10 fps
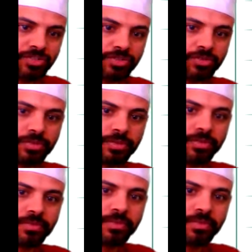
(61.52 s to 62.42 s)
issue,
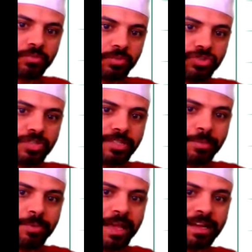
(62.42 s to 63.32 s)
which is the
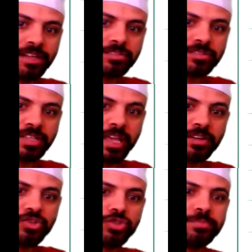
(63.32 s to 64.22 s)
black letters here,
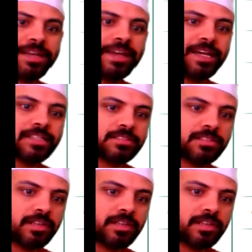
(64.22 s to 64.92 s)
should be light.